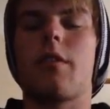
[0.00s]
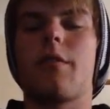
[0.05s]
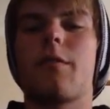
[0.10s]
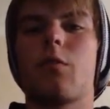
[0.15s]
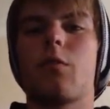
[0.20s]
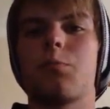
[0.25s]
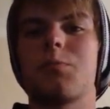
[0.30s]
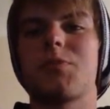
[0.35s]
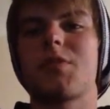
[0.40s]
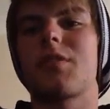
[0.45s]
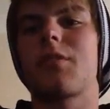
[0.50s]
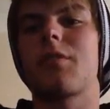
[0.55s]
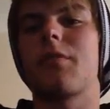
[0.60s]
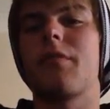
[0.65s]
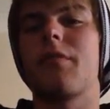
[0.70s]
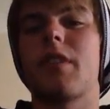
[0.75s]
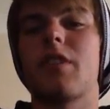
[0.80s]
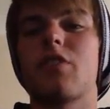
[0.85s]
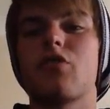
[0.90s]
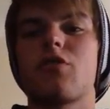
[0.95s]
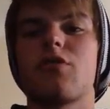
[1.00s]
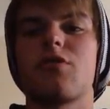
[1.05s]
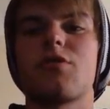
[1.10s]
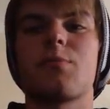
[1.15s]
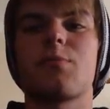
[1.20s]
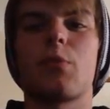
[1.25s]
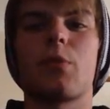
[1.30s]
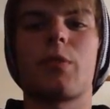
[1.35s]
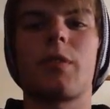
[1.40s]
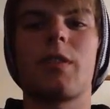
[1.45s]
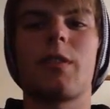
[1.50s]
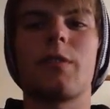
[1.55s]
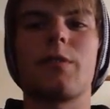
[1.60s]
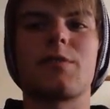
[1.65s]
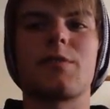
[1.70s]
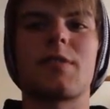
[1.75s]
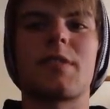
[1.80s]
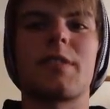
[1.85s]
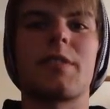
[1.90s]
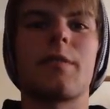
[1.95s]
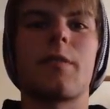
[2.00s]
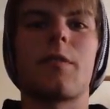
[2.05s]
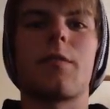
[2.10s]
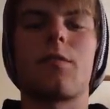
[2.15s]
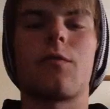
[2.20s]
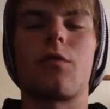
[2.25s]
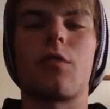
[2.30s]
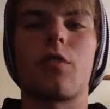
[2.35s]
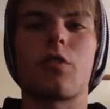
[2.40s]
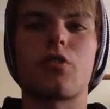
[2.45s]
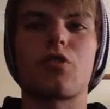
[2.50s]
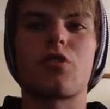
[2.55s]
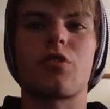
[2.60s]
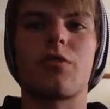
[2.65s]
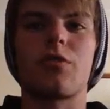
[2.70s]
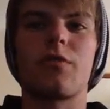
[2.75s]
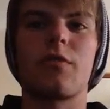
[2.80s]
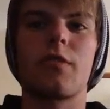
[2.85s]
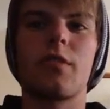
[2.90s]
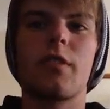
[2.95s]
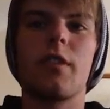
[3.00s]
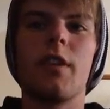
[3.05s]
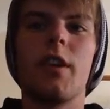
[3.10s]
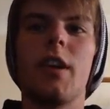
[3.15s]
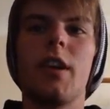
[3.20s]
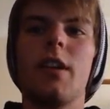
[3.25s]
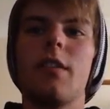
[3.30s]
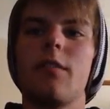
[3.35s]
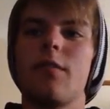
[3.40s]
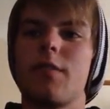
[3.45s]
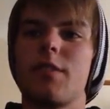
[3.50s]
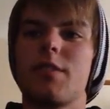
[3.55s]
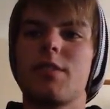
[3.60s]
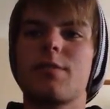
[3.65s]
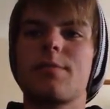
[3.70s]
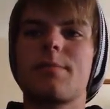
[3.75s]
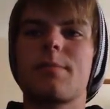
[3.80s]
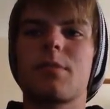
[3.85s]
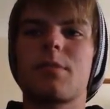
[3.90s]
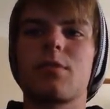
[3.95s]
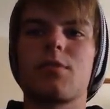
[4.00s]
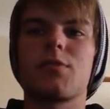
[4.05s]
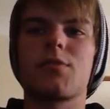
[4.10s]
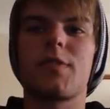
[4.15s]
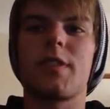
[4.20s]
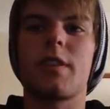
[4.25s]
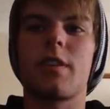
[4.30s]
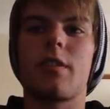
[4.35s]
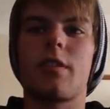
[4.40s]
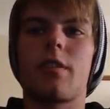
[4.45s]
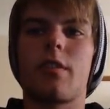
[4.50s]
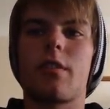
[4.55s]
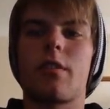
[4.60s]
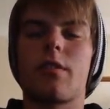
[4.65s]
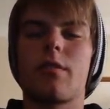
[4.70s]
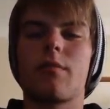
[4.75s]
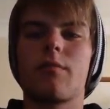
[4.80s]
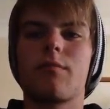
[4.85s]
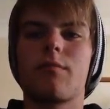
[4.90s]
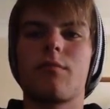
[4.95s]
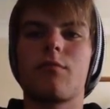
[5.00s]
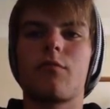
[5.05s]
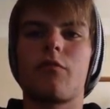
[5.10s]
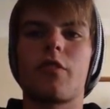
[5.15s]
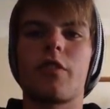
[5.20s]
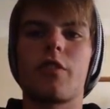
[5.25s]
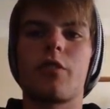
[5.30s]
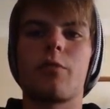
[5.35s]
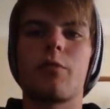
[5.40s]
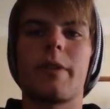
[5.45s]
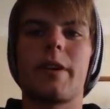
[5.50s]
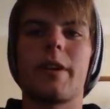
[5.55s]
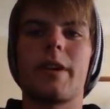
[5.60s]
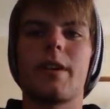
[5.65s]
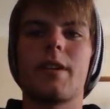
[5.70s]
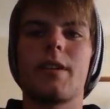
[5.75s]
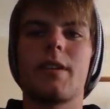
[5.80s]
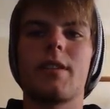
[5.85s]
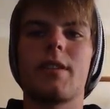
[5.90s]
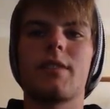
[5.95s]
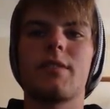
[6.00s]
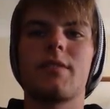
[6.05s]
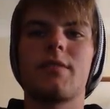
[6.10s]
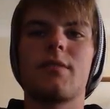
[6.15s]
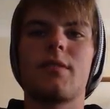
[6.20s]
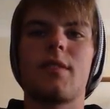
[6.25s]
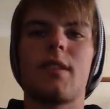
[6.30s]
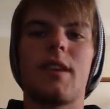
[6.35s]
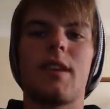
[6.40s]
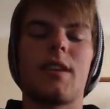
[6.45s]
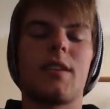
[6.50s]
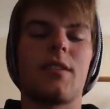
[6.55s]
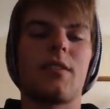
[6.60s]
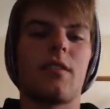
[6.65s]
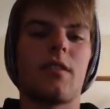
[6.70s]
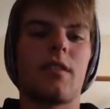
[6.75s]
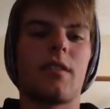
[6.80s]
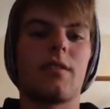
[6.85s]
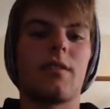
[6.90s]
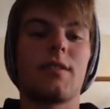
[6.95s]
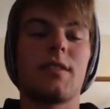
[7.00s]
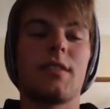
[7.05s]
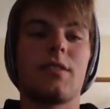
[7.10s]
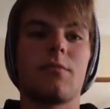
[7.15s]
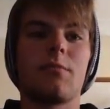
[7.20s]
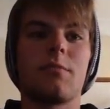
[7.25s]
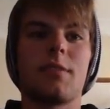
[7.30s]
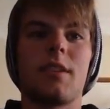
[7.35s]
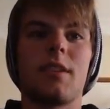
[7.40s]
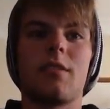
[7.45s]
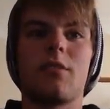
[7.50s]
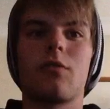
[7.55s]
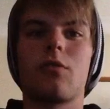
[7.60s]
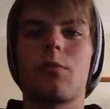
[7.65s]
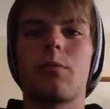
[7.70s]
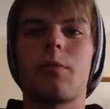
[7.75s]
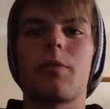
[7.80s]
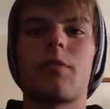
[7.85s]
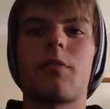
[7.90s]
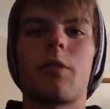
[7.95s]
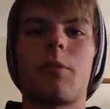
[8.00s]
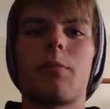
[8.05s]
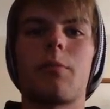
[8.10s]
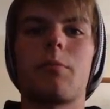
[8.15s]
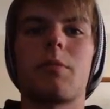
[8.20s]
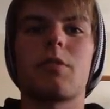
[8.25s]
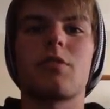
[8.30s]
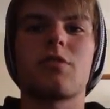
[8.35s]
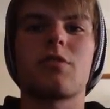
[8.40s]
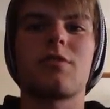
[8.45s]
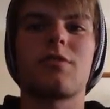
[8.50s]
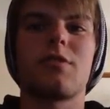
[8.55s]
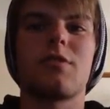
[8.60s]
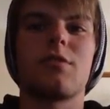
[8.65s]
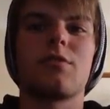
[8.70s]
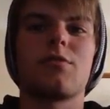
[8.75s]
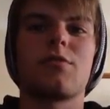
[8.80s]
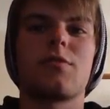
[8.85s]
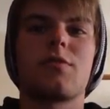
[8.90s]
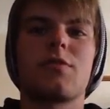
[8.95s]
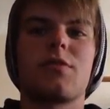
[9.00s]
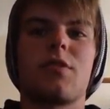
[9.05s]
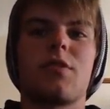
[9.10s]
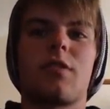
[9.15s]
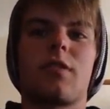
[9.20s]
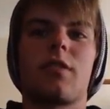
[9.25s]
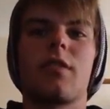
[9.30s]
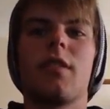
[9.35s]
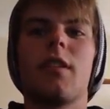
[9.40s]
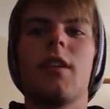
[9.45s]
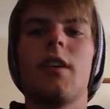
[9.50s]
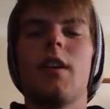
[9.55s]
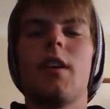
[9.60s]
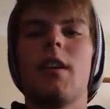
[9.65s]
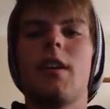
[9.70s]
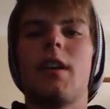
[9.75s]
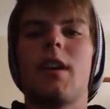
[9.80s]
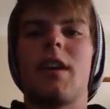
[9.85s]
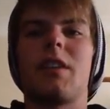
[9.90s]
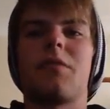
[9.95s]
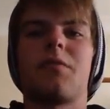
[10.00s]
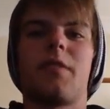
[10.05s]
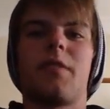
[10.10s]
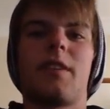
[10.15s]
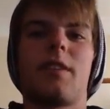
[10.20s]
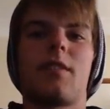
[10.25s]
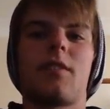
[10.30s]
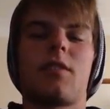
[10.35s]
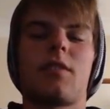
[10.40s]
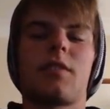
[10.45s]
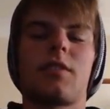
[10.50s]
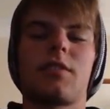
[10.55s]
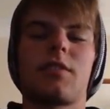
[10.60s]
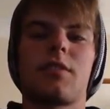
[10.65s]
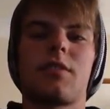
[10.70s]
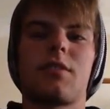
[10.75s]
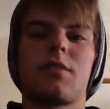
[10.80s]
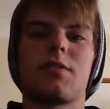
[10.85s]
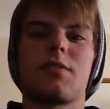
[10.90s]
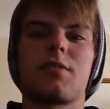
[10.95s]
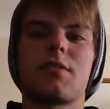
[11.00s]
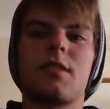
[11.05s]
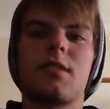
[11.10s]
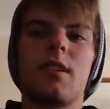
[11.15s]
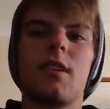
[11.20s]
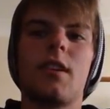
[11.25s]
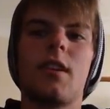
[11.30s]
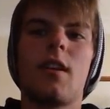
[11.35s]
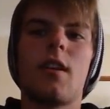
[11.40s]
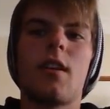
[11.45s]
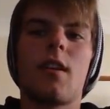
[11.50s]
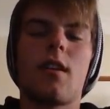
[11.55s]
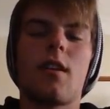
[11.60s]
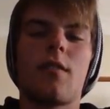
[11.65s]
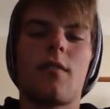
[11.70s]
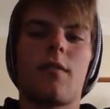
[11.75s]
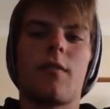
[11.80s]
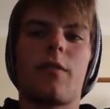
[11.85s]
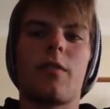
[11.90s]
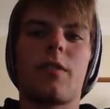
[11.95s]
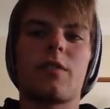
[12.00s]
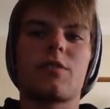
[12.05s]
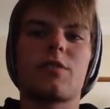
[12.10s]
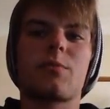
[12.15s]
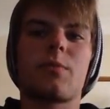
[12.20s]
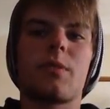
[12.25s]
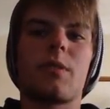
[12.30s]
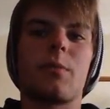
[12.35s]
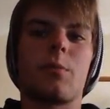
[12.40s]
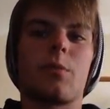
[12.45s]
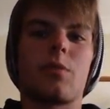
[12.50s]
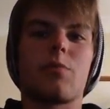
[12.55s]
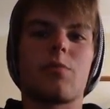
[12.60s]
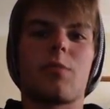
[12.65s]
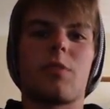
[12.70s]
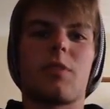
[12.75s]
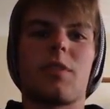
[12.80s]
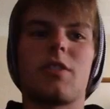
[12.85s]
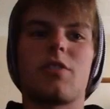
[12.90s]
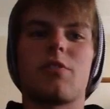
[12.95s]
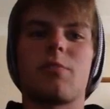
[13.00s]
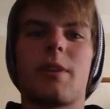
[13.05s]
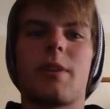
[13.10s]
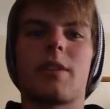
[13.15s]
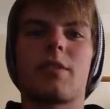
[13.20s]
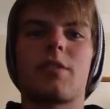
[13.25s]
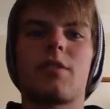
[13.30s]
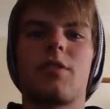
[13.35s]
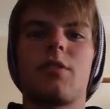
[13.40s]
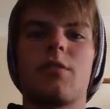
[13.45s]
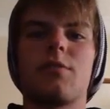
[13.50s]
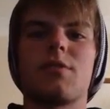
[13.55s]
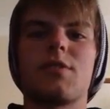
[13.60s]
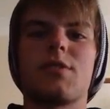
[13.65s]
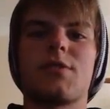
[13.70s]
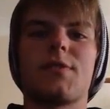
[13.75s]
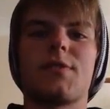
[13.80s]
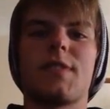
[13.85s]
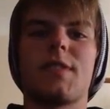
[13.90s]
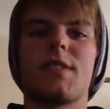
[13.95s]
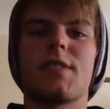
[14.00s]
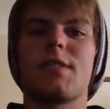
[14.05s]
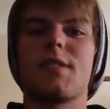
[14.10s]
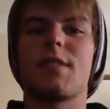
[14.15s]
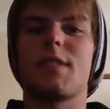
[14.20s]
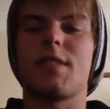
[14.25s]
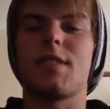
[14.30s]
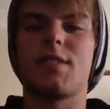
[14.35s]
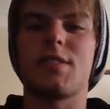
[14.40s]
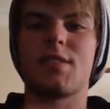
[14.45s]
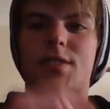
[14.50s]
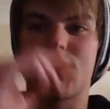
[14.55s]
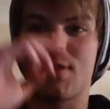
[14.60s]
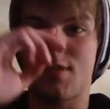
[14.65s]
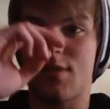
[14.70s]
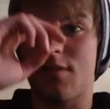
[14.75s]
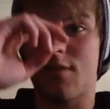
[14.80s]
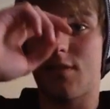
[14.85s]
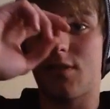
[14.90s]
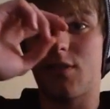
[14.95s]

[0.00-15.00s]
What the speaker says: forms and conventions more closely than rock genre. This is because they are a real band and I did obtain copyright permission to use the song and their likeness. The first way in which my digipack uses this is